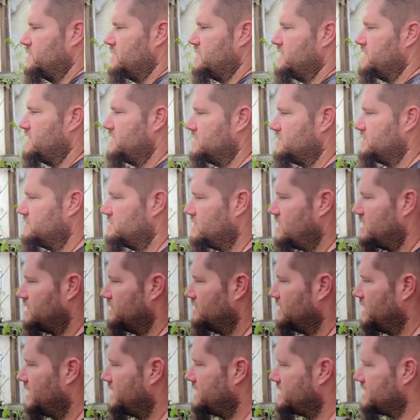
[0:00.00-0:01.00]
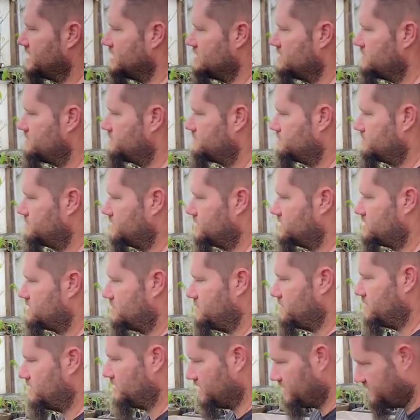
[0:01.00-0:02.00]
and I like it, so
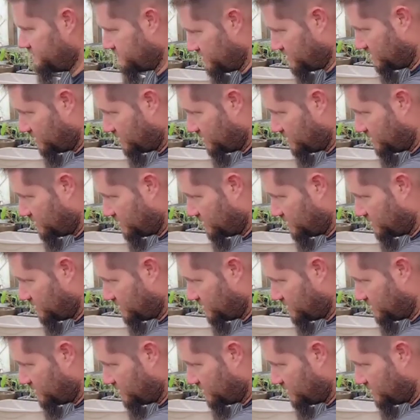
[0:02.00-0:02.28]
I'm going to leave it